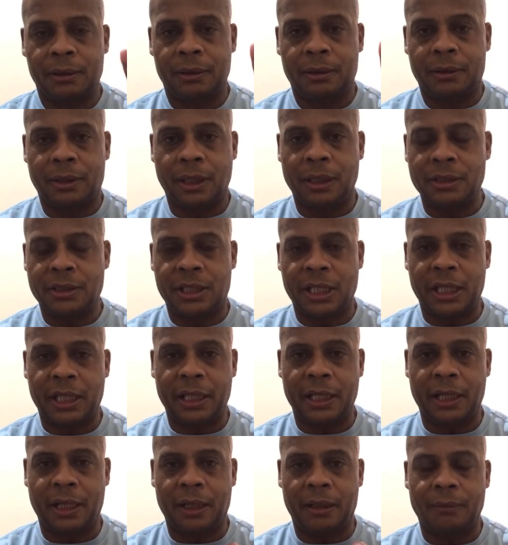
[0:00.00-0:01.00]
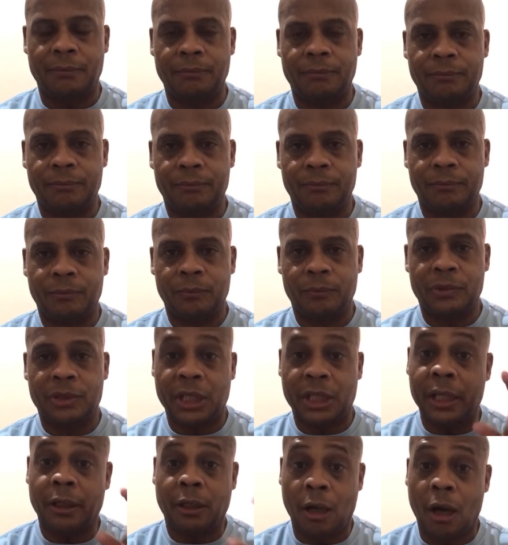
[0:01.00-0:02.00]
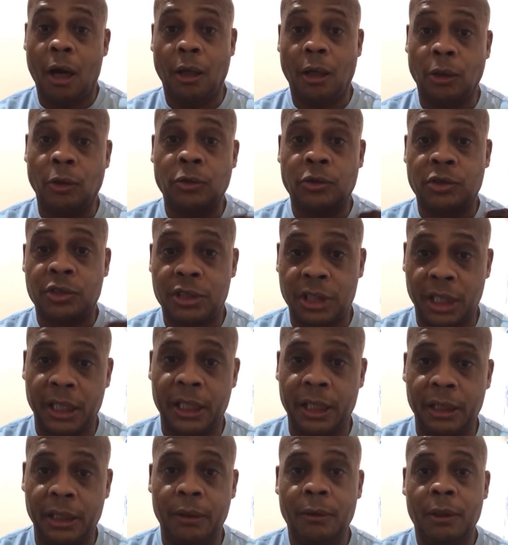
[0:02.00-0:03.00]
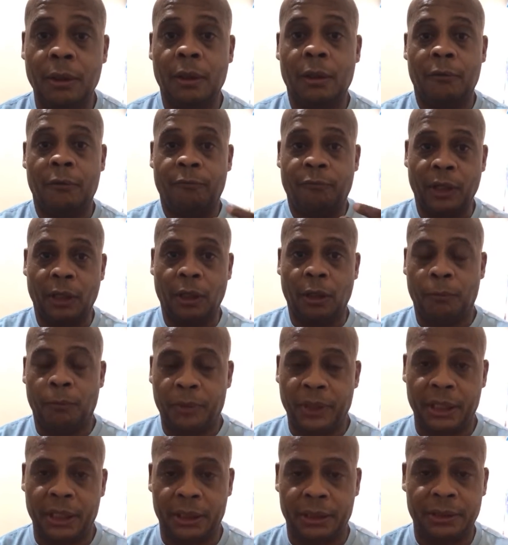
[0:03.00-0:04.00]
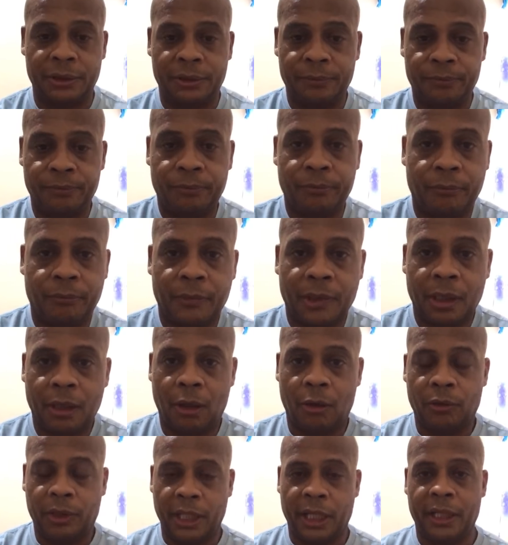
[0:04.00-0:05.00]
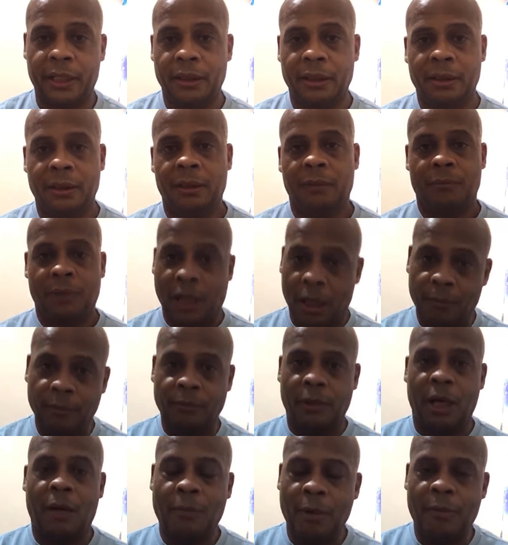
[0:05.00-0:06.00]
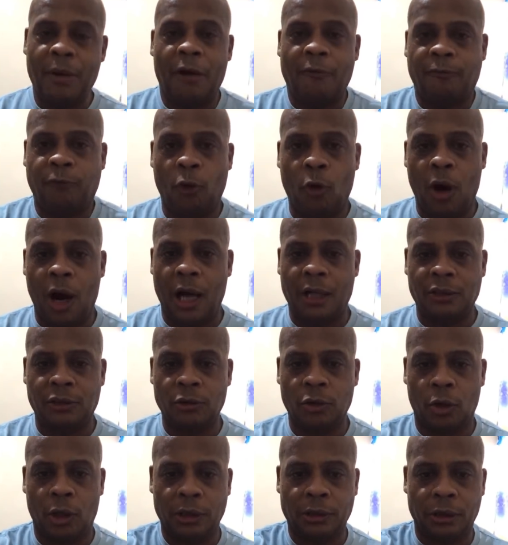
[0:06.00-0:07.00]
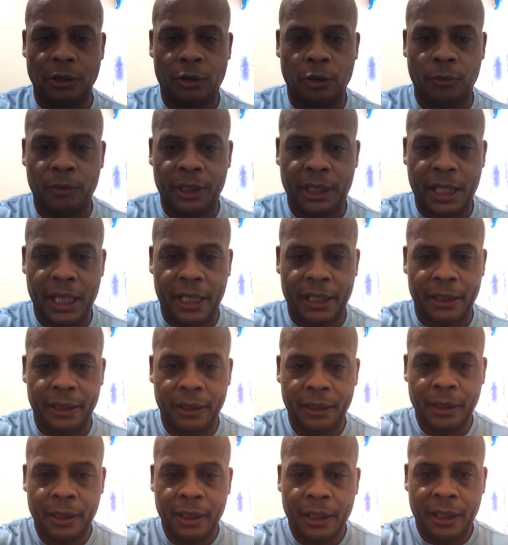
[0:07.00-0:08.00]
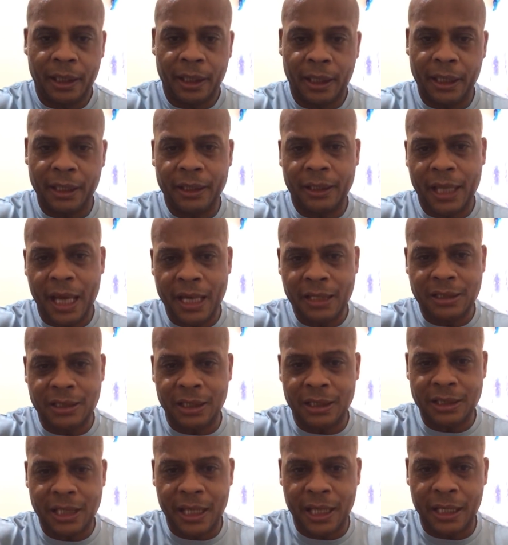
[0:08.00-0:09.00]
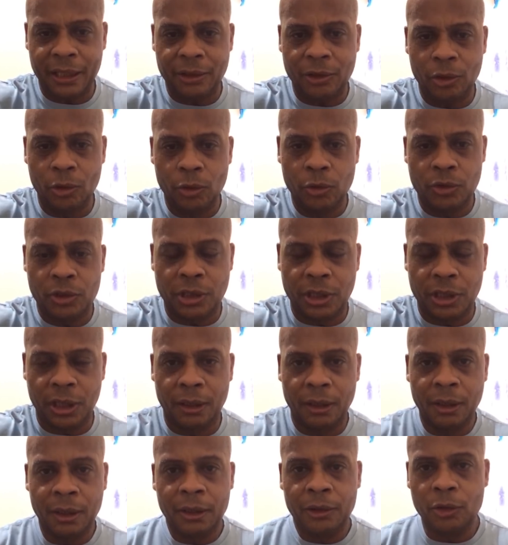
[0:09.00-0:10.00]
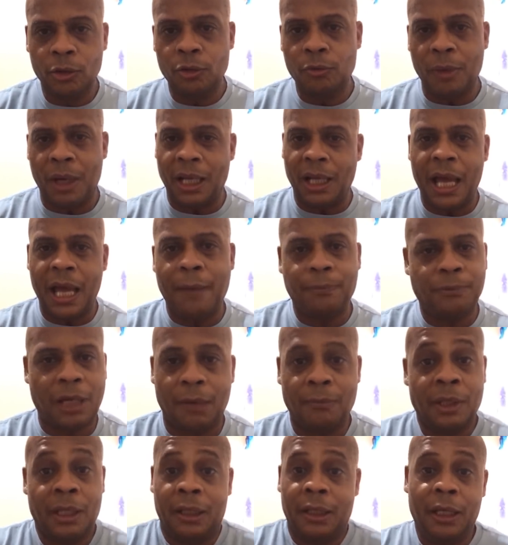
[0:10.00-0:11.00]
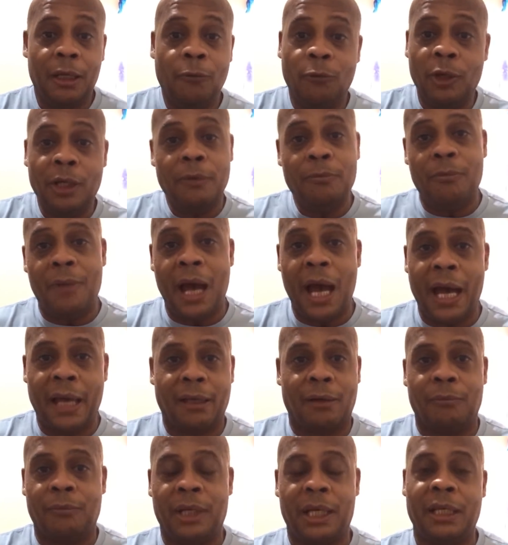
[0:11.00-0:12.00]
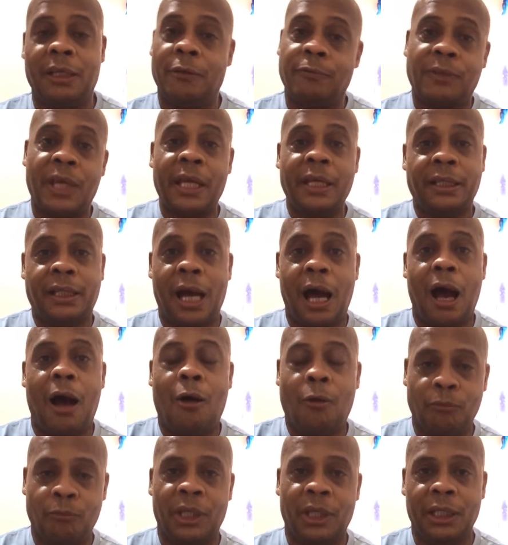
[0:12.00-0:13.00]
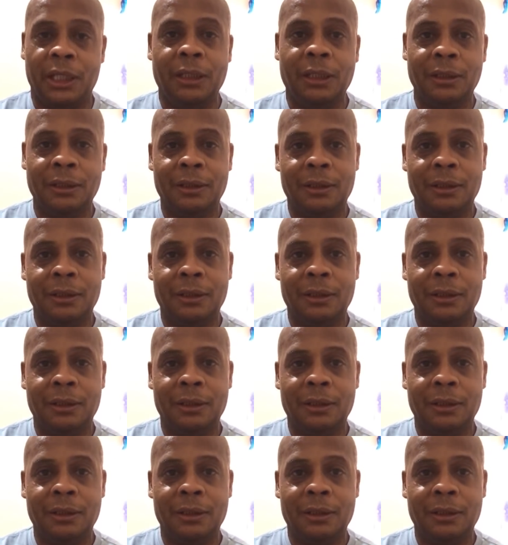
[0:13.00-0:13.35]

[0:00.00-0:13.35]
there's a San Carlos City, Philippines, okay? But I'm about 4 hours north of Dumaguete. And the guy says, hey, use my laptop. It wouldn't matter, man. If they call me